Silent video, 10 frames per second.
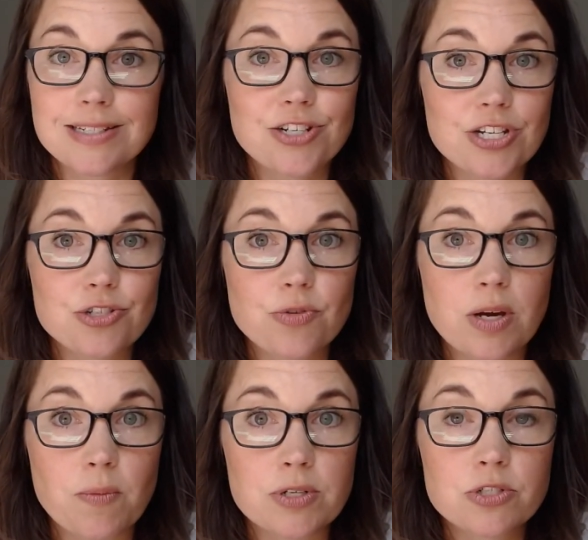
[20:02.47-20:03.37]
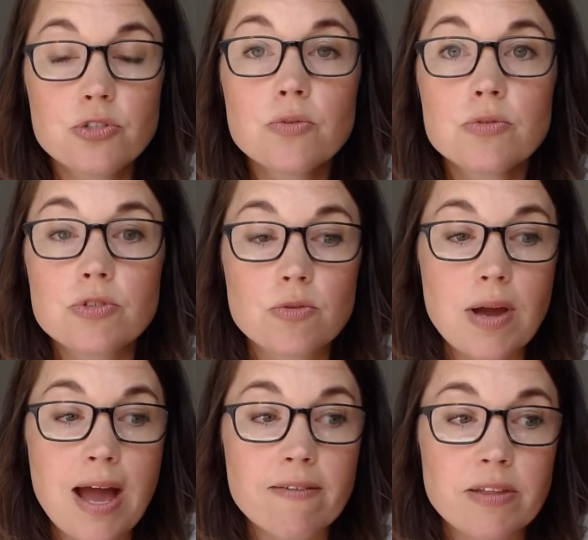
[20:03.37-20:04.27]
suggest you get one soon so
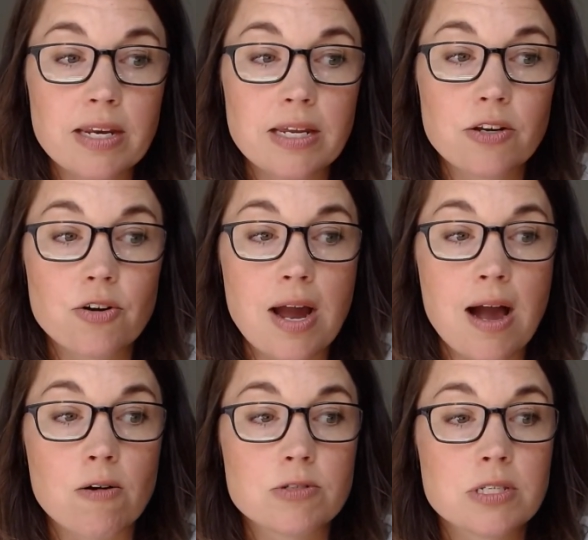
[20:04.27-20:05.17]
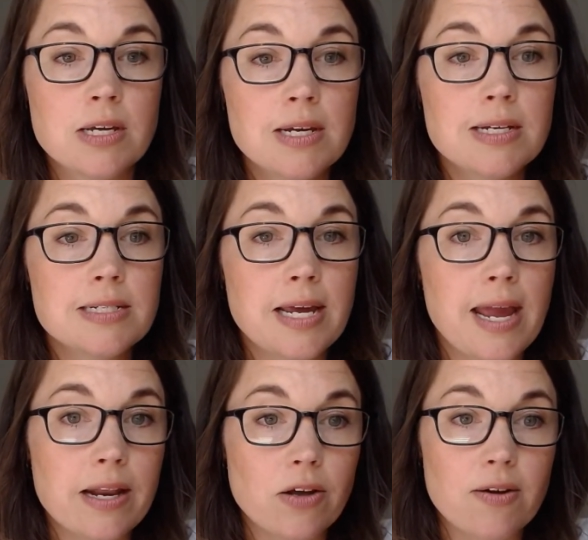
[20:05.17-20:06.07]
you have that in your house to
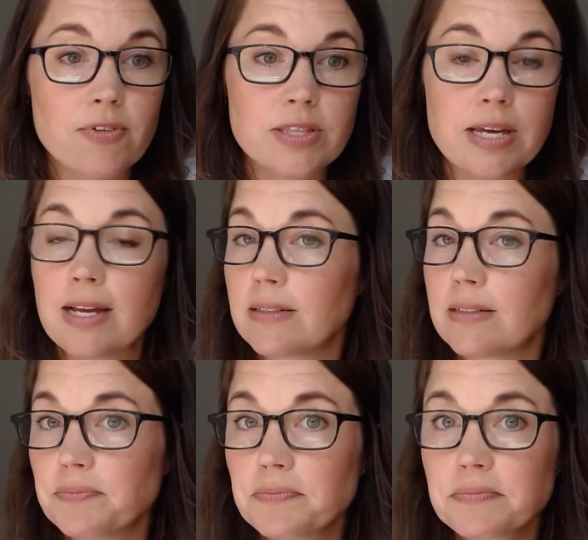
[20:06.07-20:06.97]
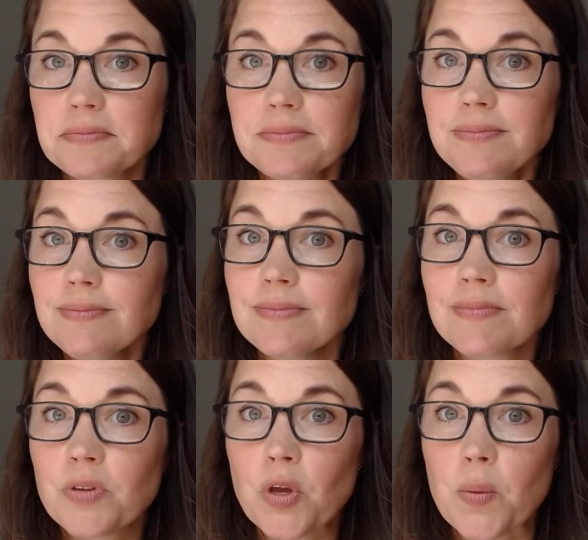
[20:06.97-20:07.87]
handle everything
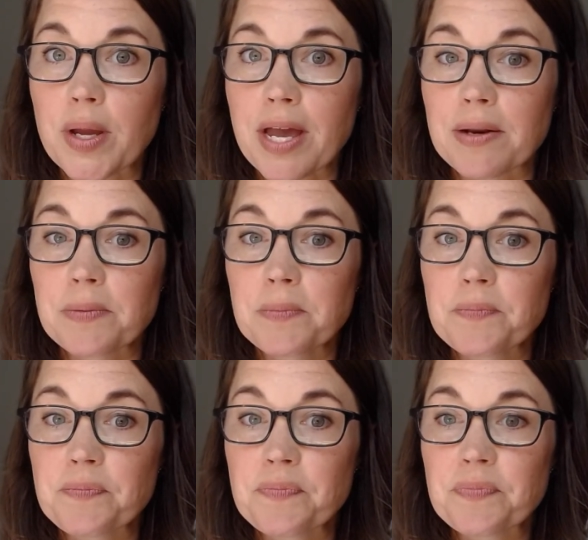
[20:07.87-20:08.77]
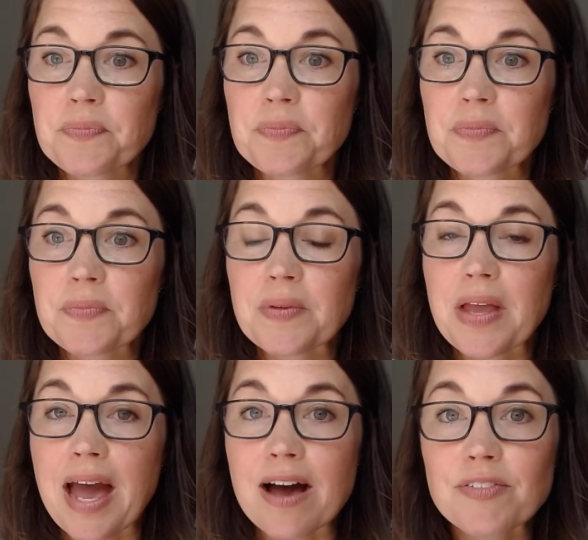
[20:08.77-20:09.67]
going on.
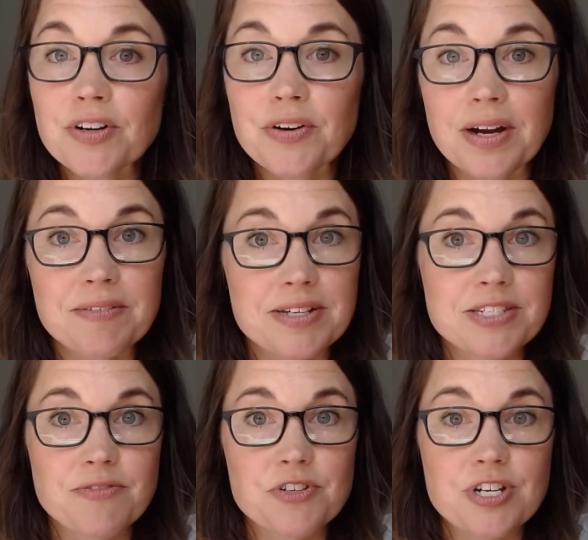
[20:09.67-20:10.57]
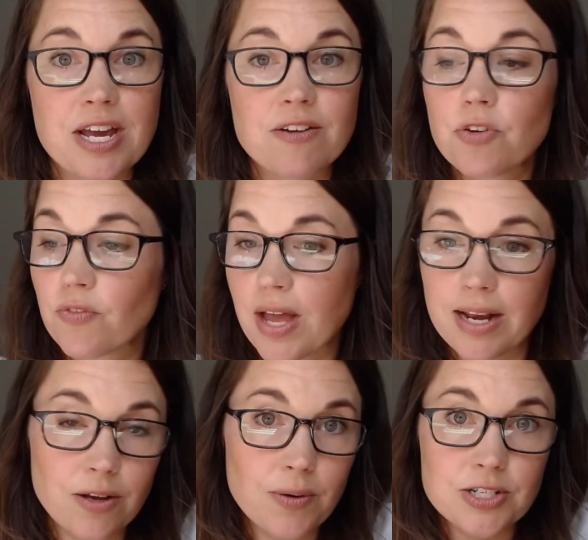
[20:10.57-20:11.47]
Have a great rest of your day. If you have
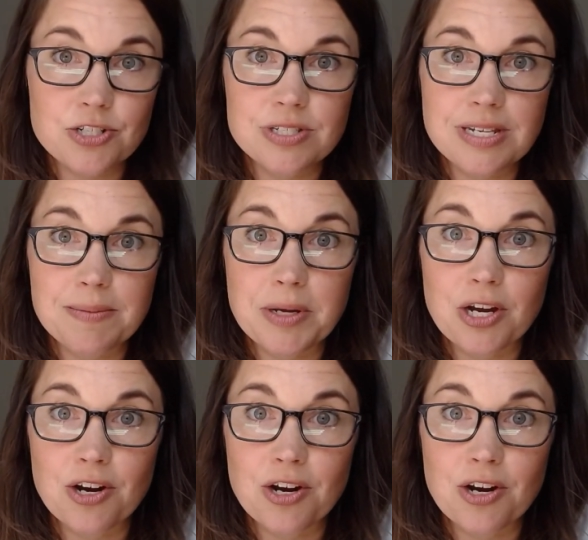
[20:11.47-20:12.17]
any questions, I'm